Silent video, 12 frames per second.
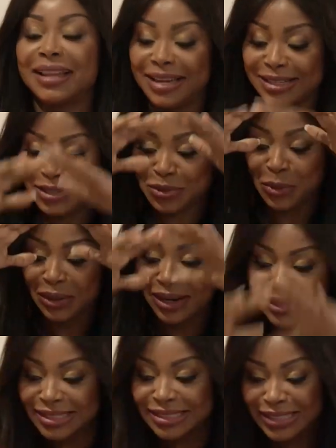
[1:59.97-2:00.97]
And I just
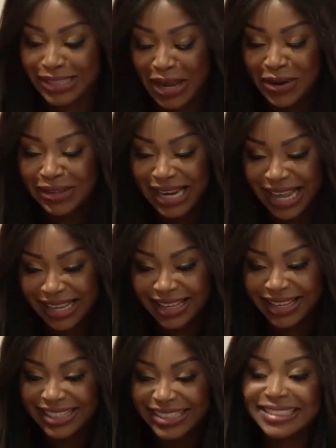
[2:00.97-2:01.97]
wanted to go like,
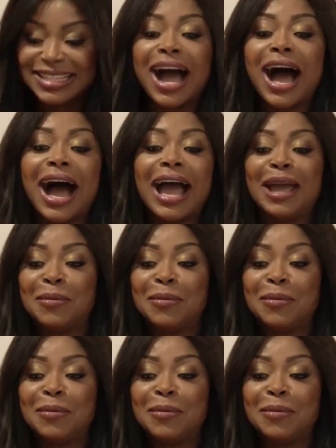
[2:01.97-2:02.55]
die,